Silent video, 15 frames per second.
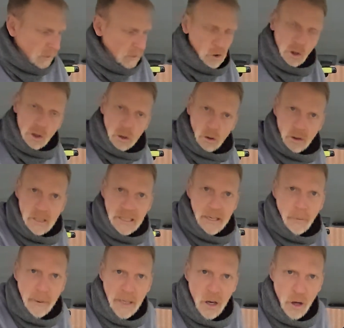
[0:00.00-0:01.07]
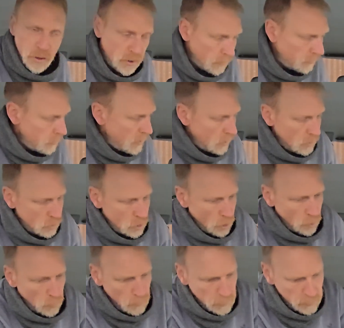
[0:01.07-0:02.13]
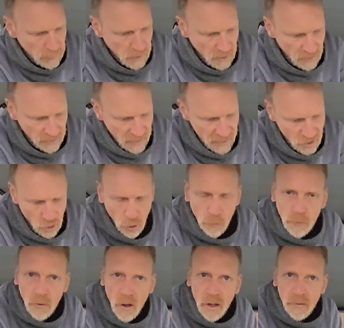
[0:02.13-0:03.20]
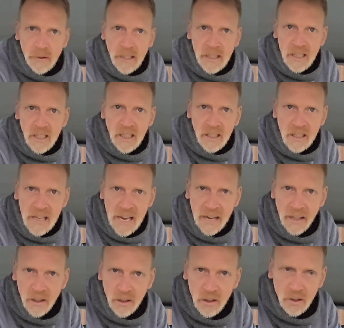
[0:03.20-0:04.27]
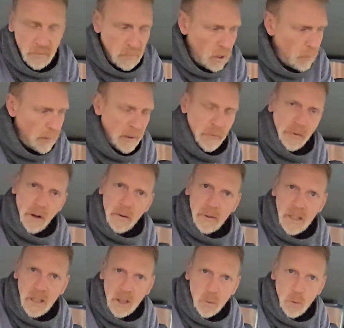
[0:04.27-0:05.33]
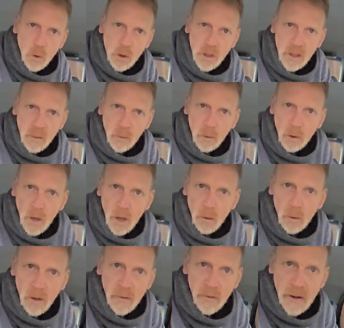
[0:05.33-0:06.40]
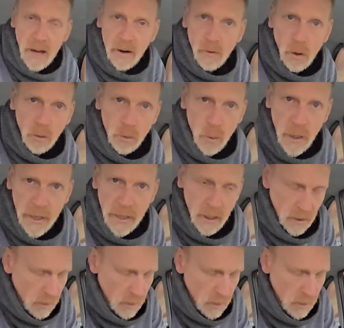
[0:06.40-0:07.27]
just looked a little bit odd. So they're 2 5-litre containers. I mean, 5 litres of water will go a fair old way.